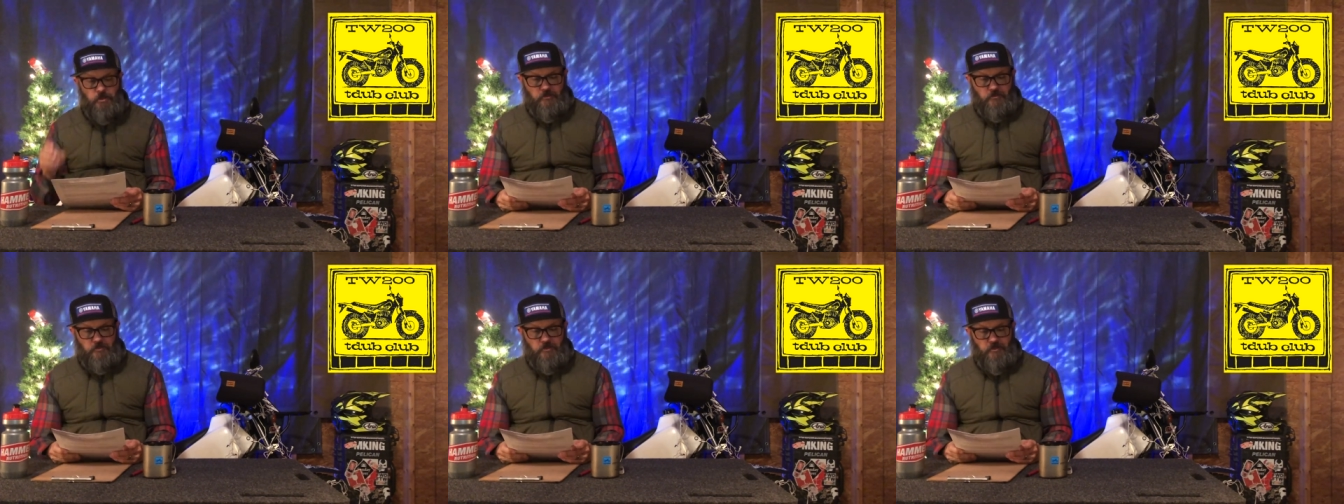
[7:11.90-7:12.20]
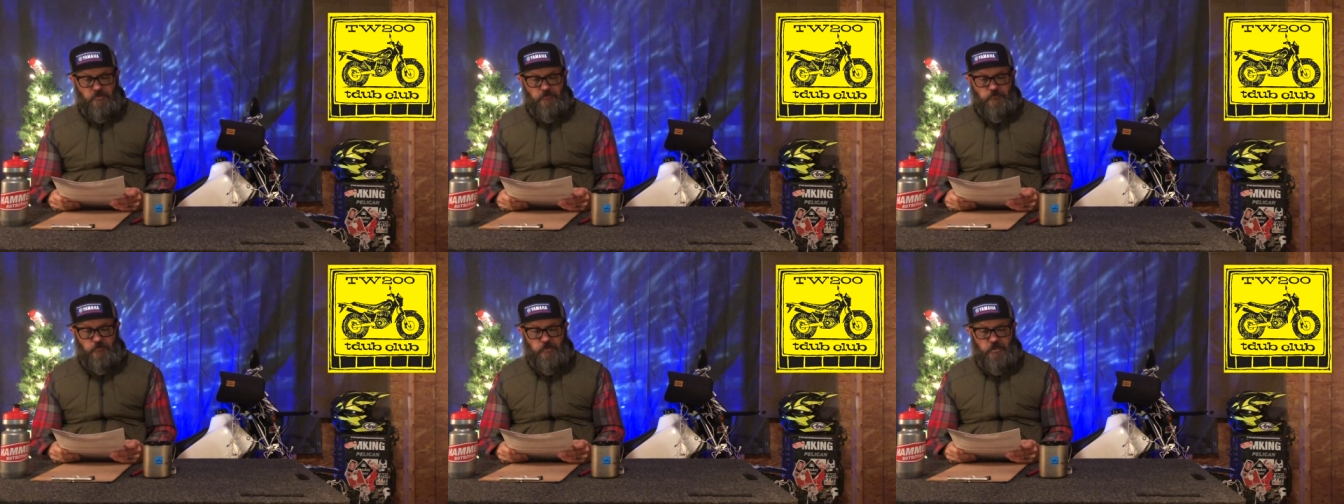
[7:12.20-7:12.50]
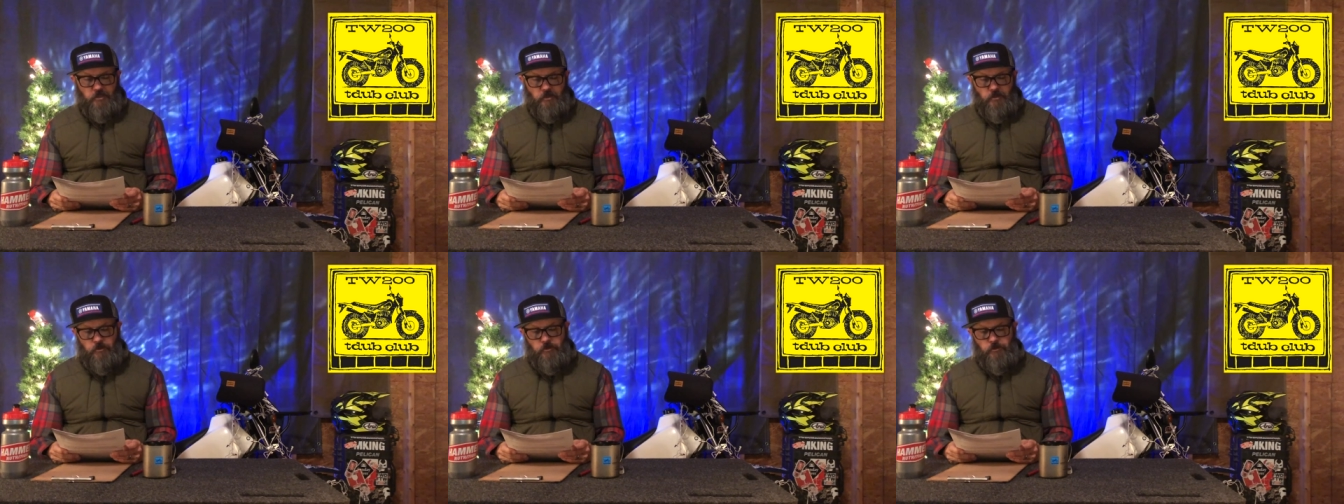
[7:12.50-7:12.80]
This
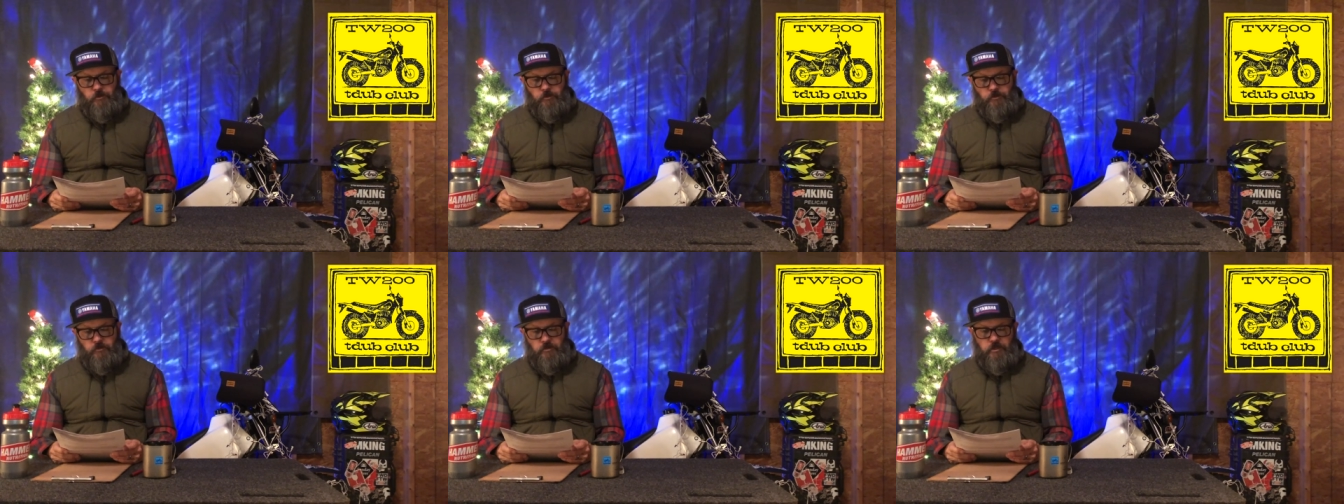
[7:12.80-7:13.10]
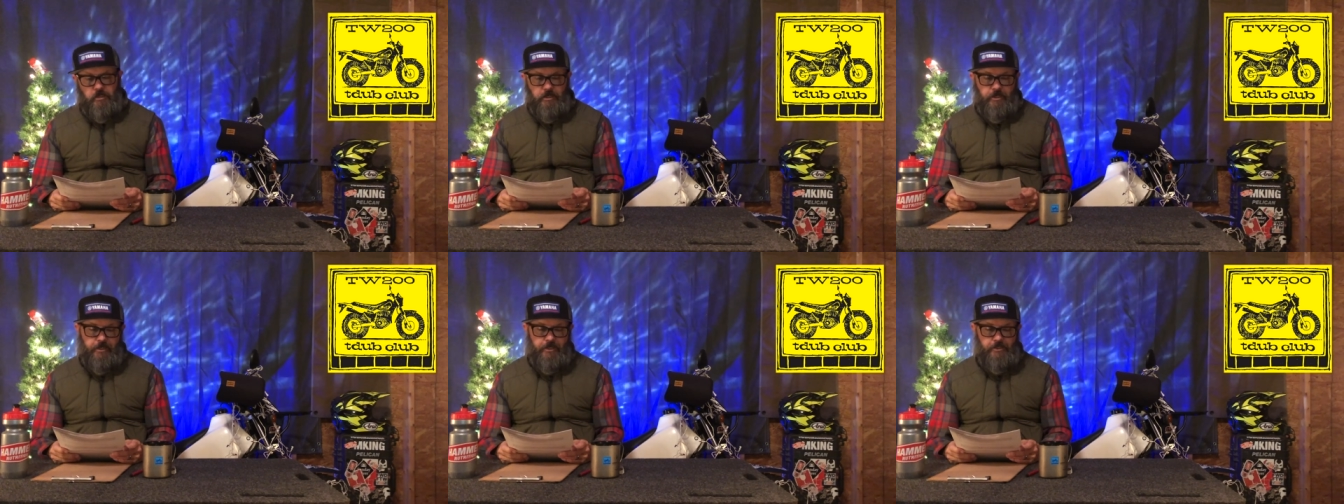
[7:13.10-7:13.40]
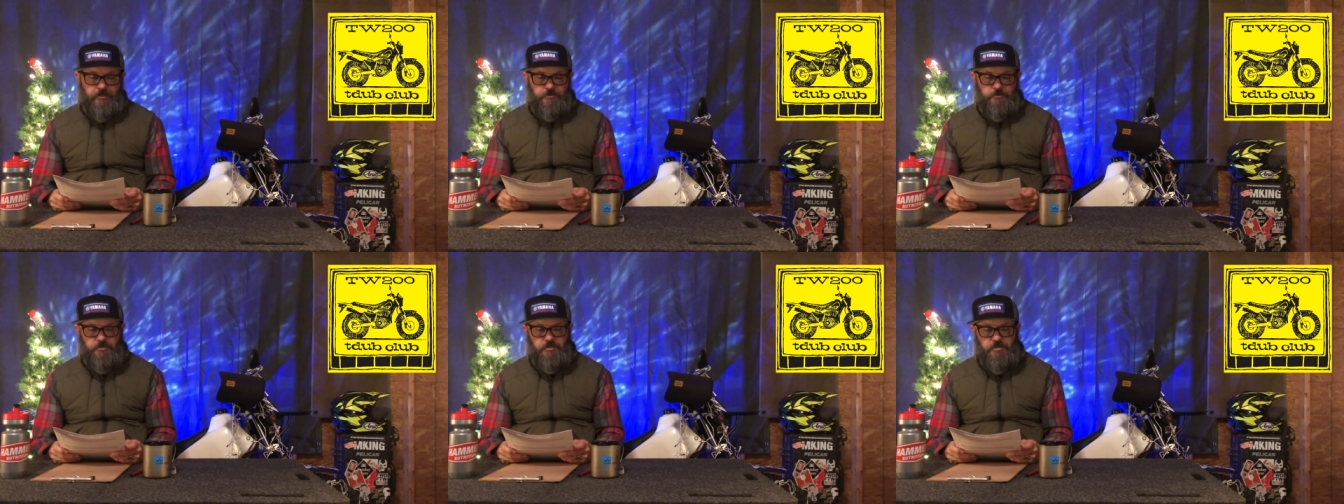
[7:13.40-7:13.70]
video
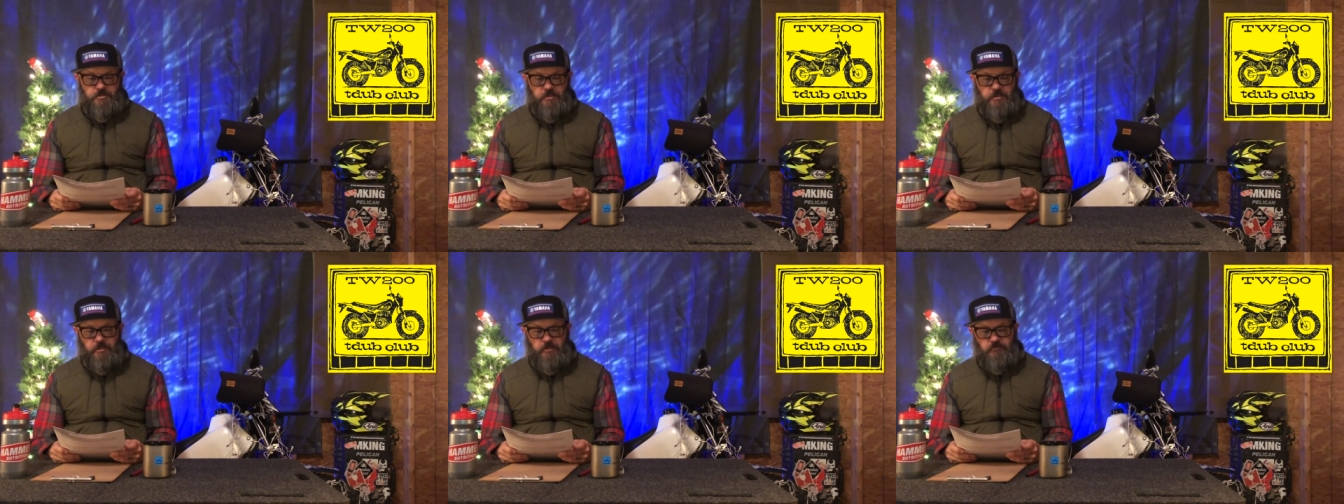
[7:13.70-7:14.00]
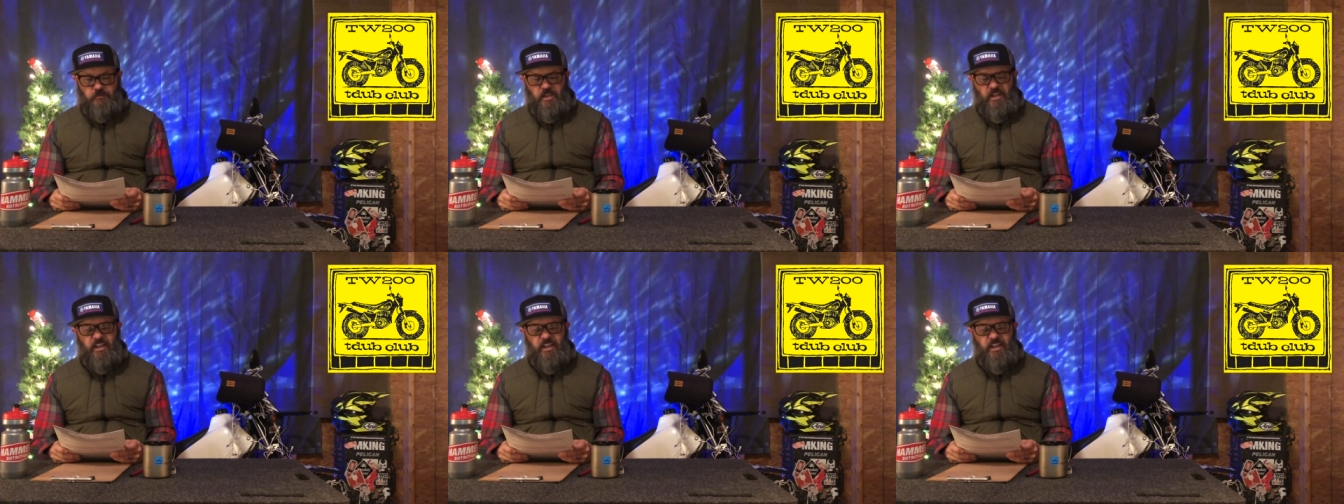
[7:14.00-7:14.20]
has received